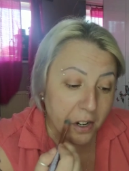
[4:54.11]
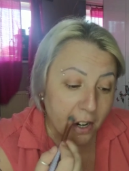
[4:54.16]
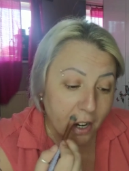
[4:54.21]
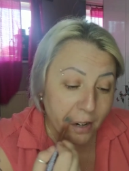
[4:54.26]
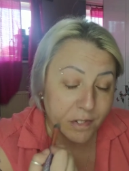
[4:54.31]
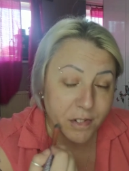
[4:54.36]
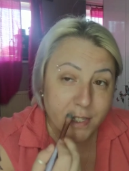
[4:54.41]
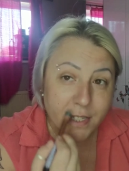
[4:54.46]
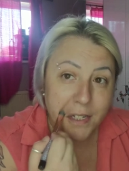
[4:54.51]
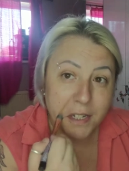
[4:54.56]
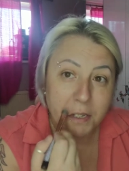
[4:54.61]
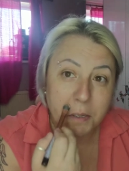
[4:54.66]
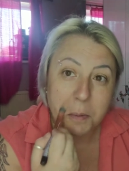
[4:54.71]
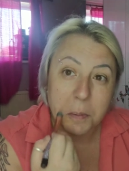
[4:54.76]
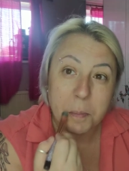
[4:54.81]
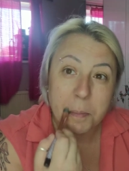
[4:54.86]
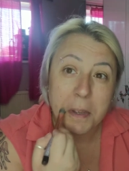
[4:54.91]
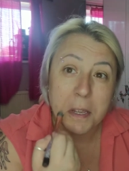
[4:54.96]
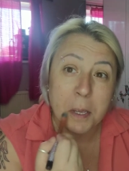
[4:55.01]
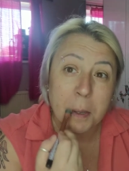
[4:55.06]
Obviously,
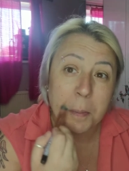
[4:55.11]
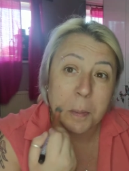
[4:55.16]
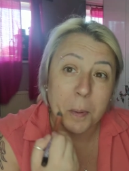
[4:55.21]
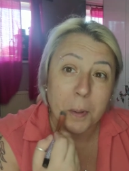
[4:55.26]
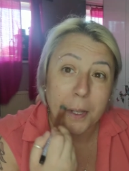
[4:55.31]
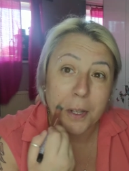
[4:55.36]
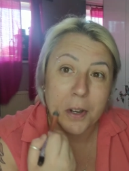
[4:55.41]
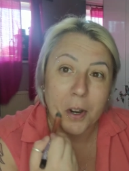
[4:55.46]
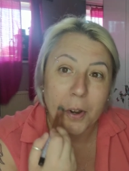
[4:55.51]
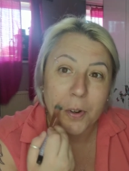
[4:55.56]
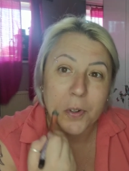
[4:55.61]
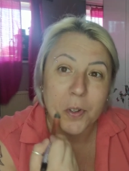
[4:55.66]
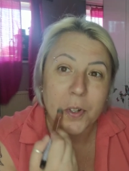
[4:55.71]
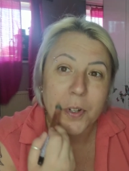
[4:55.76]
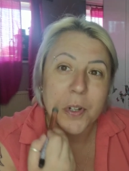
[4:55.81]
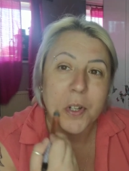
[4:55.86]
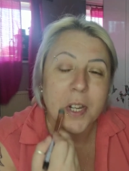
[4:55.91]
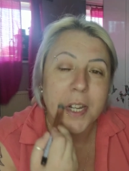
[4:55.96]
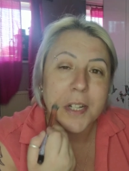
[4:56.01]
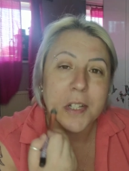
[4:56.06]
people are not going
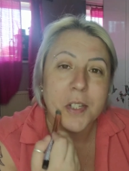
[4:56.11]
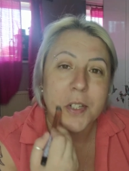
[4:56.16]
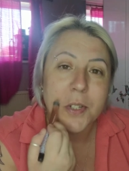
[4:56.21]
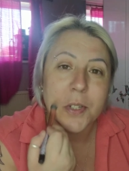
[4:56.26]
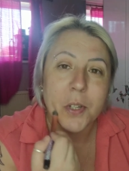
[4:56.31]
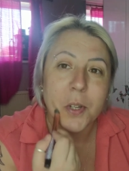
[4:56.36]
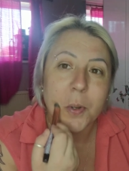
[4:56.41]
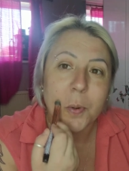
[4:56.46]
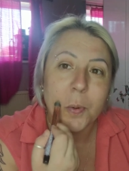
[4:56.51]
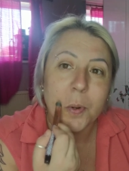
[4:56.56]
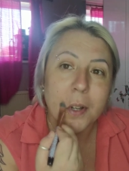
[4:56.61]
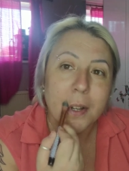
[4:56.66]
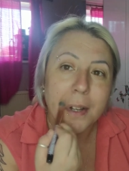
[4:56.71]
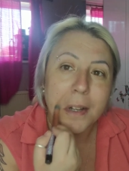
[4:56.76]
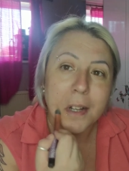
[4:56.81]
to need to do